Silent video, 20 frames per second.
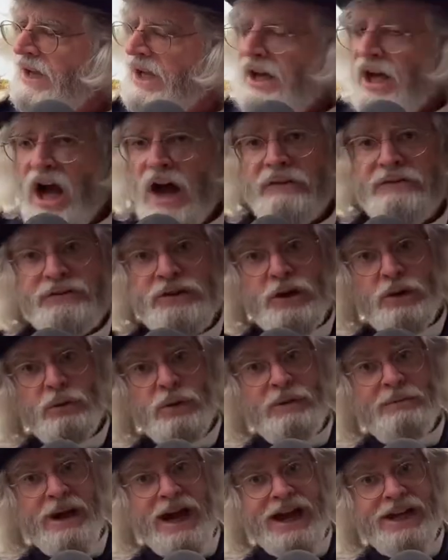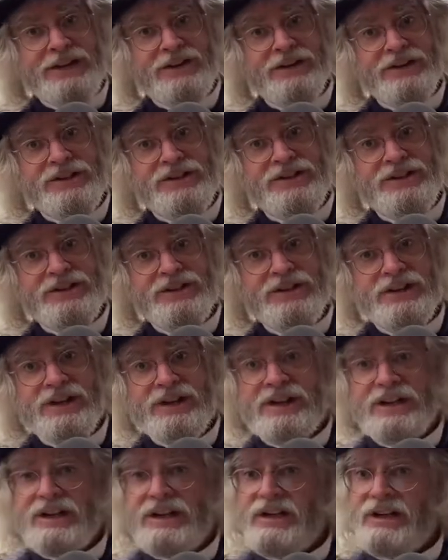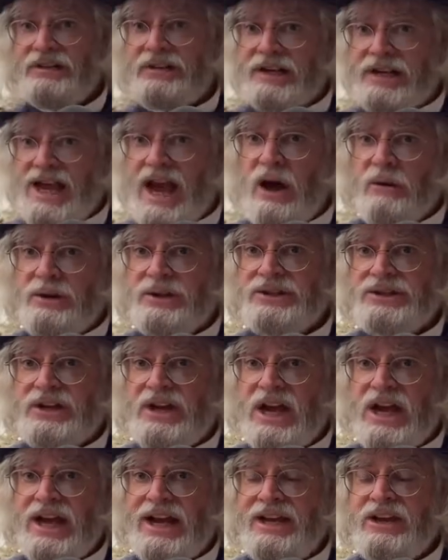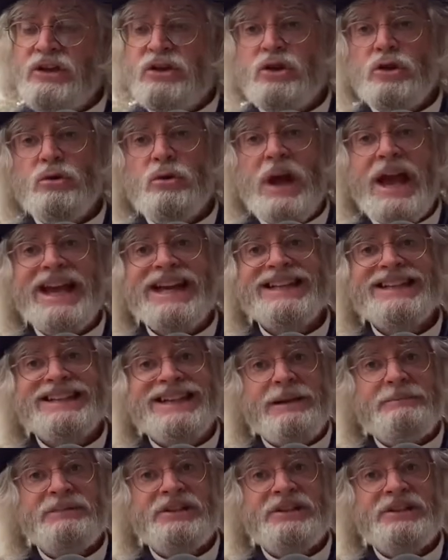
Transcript: A few reminders. The Countess and I do accept